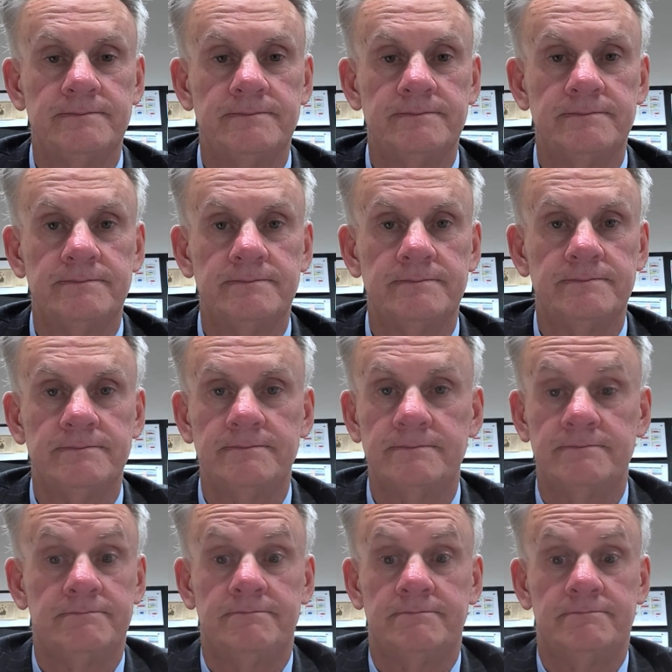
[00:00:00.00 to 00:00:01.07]

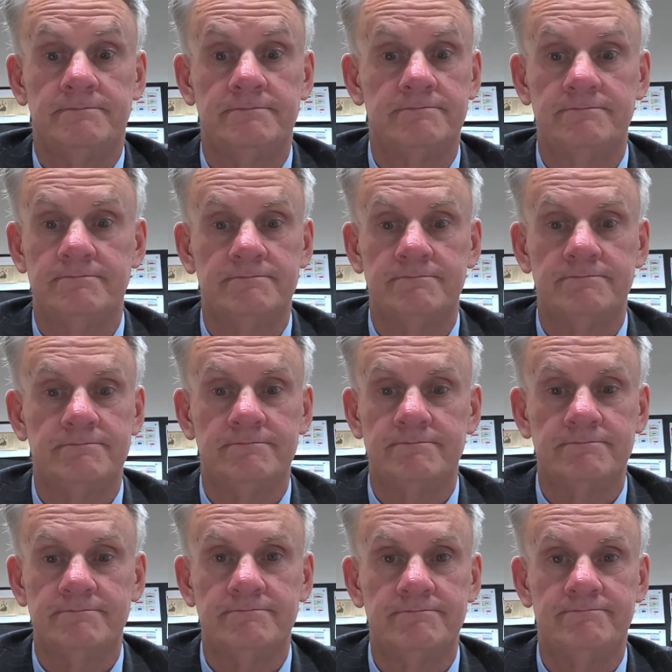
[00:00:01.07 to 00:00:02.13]

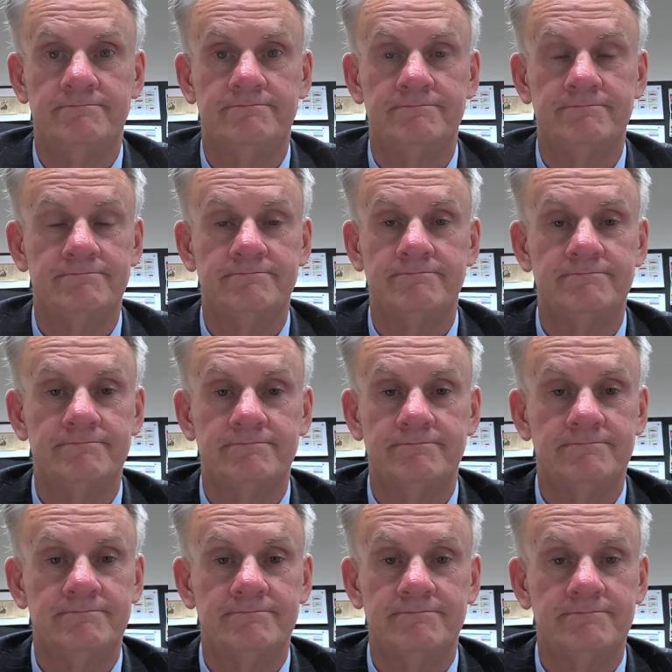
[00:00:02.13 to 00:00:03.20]

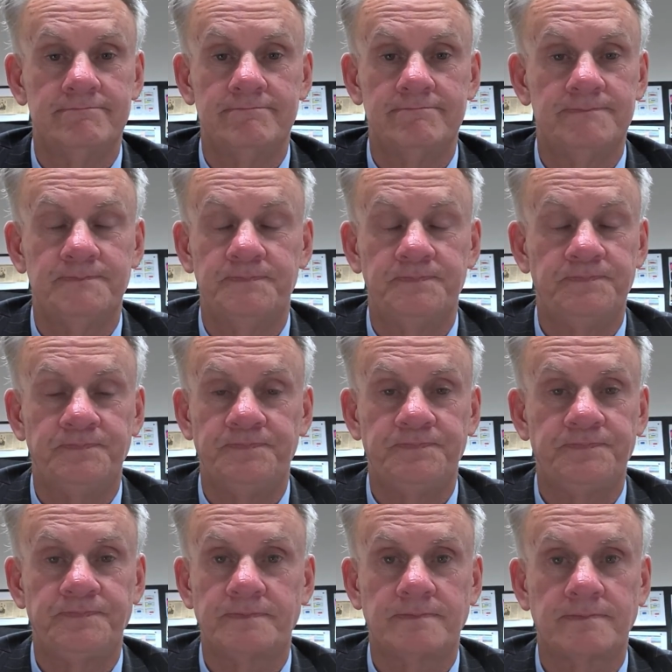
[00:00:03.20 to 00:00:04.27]

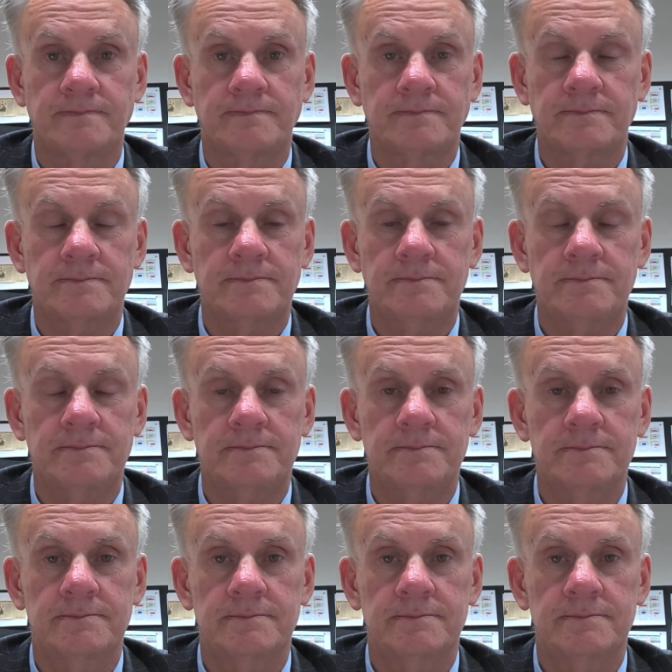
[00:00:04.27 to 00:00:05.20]
(not speaking)